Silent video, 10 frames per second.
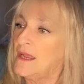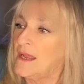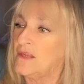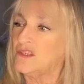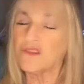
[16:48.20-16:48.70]

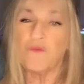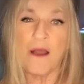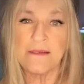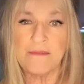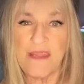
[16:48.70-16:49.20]
And I just
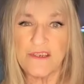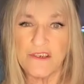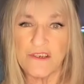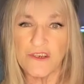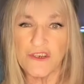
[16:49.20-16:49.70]
wanted to
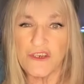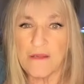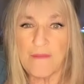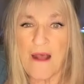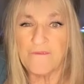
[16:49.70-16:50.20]
mention this shit
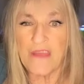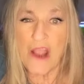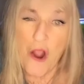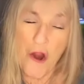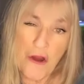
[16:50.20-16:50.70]
about the
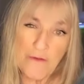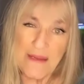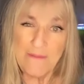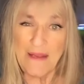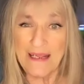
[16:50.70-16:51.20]

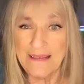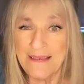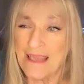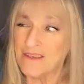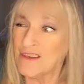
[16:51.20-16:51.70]
Army, because
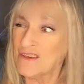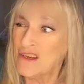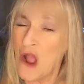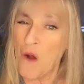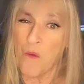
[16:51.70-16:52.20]
such a
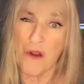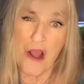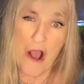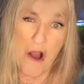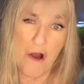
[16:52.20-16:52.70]

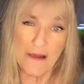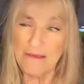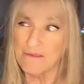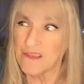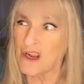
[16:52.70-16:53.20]
know-it-all. And
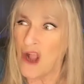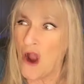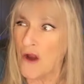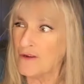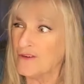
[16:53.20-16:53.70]
he was a
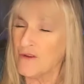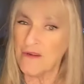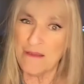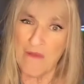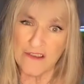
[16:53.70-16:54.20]
guard, too,
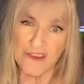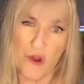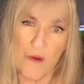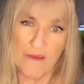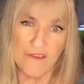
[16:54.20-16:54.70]
and he must
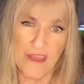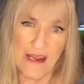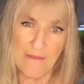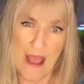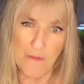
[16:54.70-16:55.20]
know
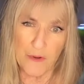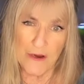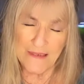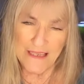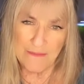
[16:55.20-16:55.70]
everything about
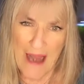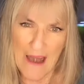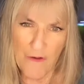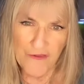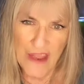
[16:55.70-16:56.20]
prisons. But
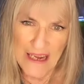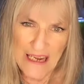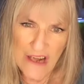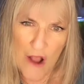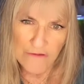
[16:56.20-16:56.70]
I don't think
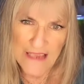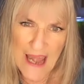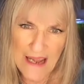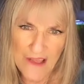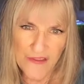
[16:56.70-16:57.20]
he knows
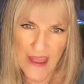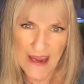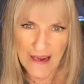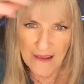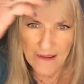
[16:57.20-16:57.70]

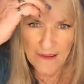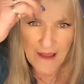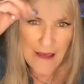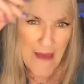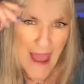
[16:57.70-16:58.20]
anything
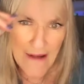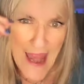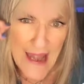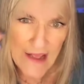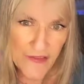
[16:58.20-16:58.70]
about
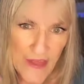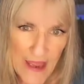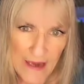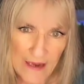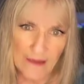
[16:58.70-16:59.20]

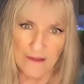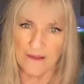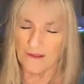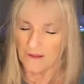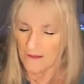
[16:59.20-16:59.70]
anything.
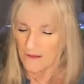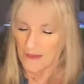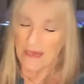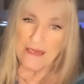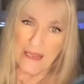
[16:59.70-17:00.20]

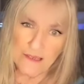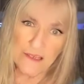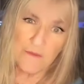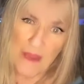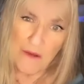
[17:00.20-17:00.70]
He needs
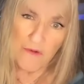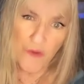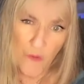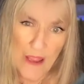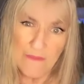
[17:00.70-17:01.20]
to be with
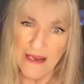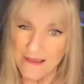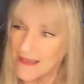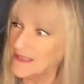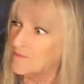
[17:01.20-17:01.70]
the women,
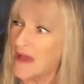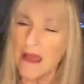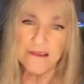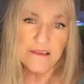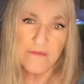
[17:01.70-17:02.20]
because he's
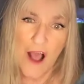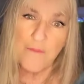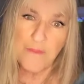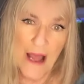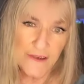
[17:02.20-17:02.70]
about as
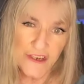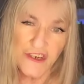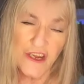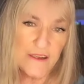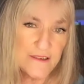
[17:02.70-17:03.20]
up on
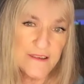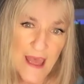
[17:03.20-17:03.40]
shit as